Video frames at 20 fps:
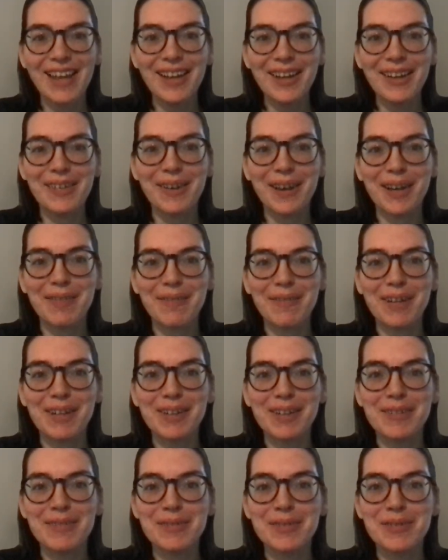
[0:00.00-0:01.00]
Hello, and
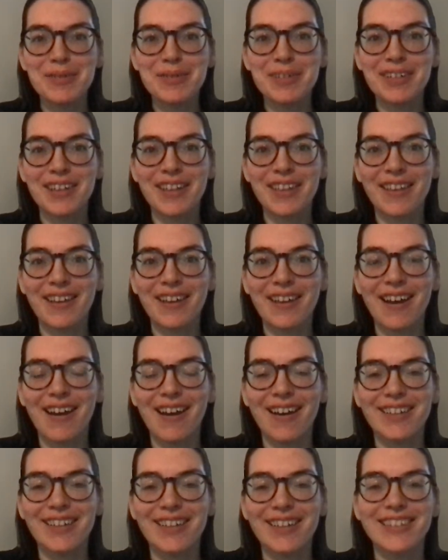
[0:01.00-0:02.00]
welcome to another
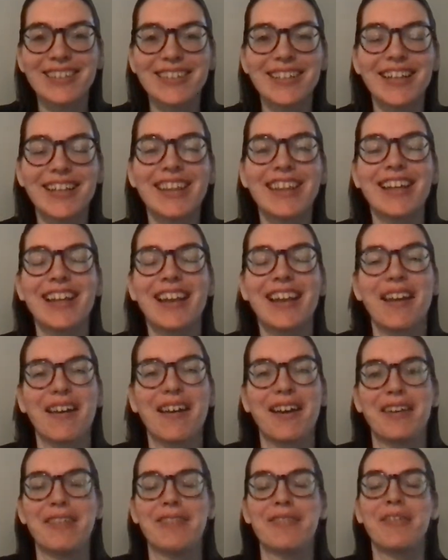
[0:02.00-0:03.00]
Ask Us Anything
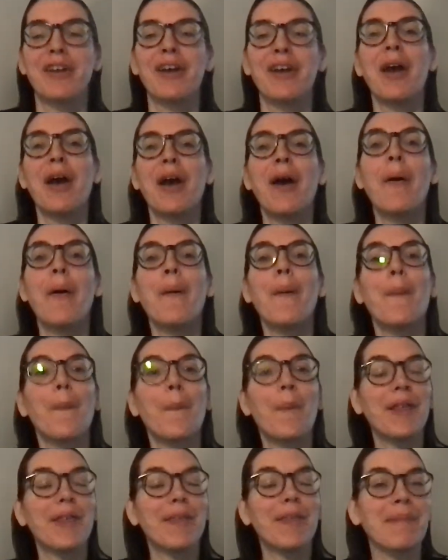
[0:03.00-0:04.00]
Live.
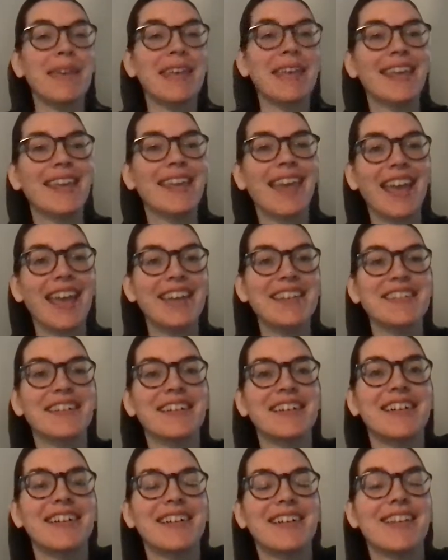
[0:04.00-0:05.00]
With me, Kate
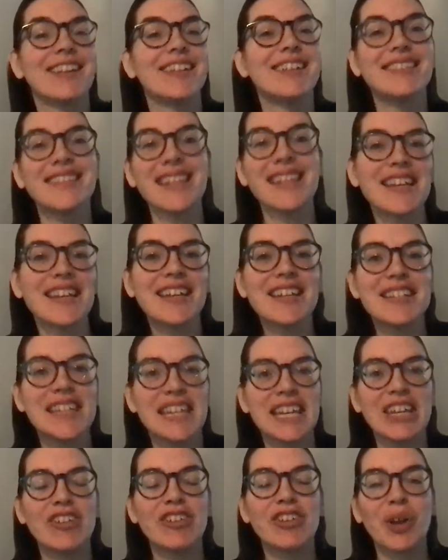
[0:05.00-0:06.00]
R., the senior
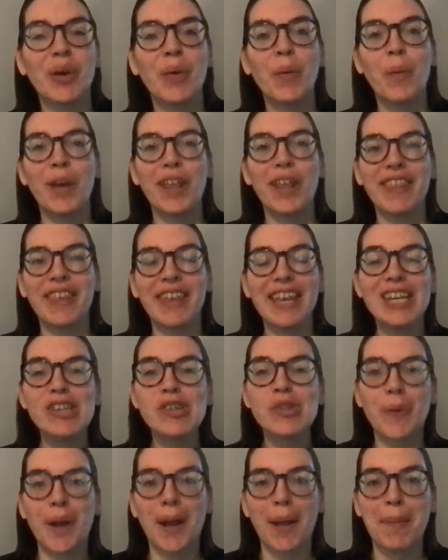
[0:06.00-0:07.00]
teacher with
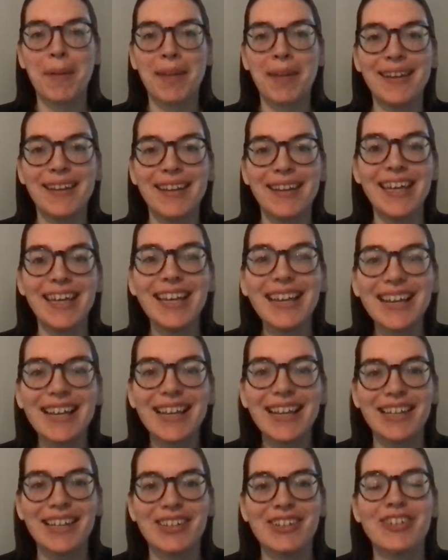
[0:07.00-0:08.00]
Intrepid
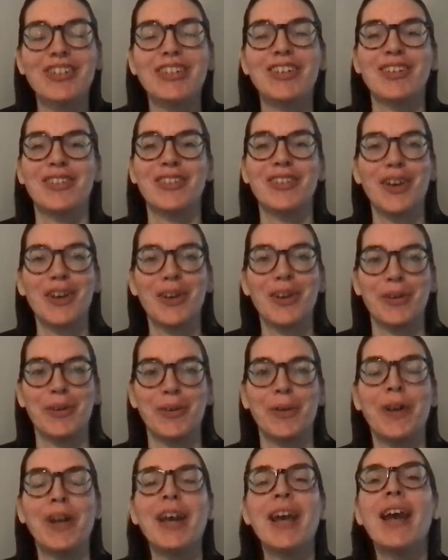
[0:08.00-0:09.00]
English.
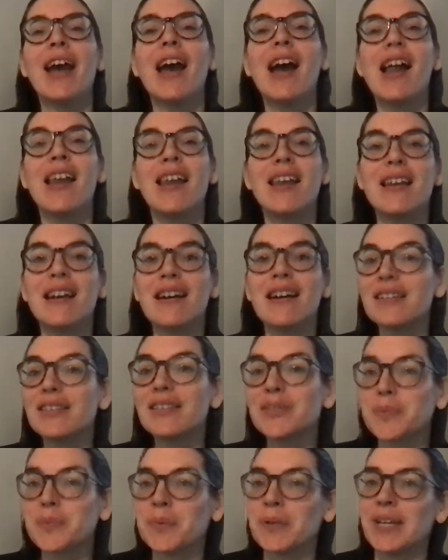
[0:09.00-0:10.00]
So,
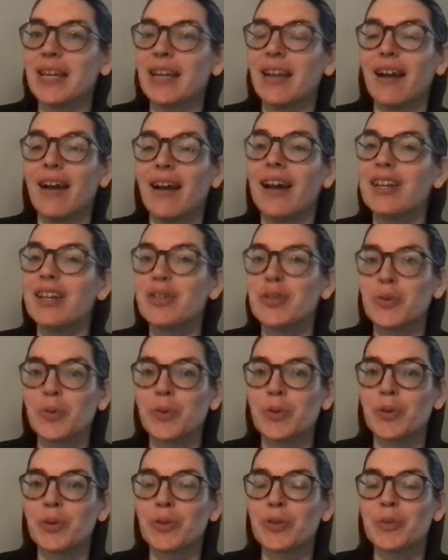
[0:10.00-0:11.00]
last week I
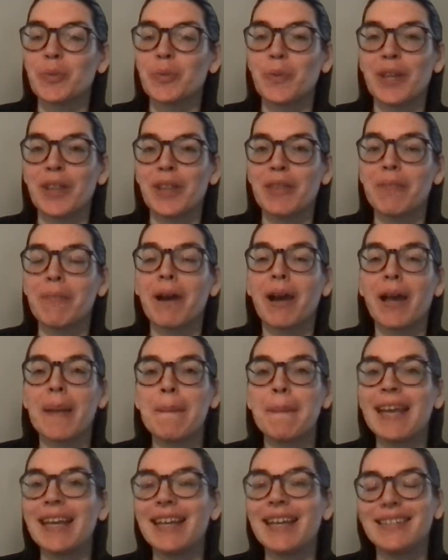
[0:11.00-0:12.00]
talked with my
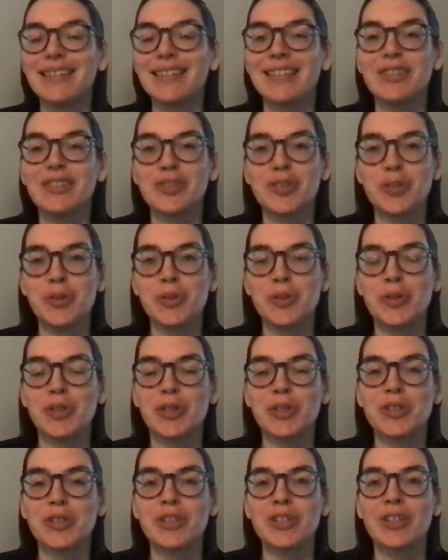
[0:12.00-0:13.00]
amazing
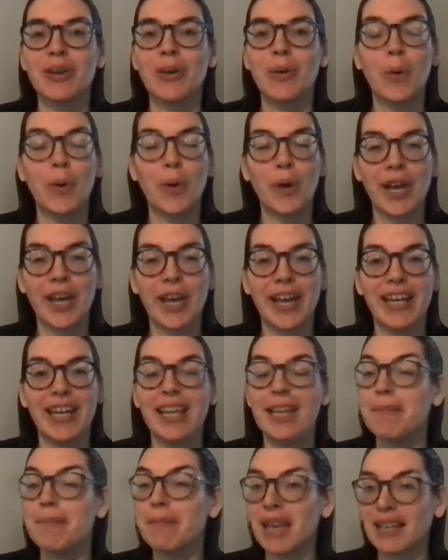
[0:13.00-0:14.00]
student, Jorge,
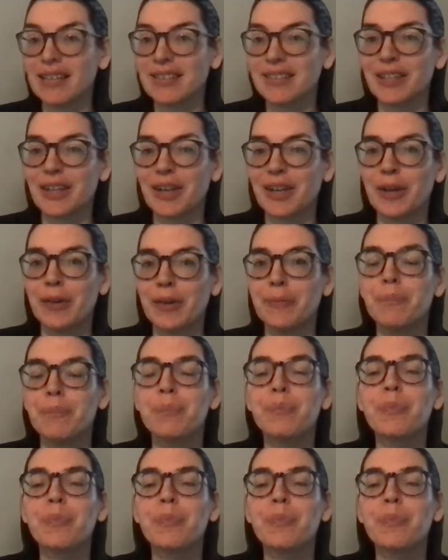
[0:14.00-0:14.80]
in Mexico,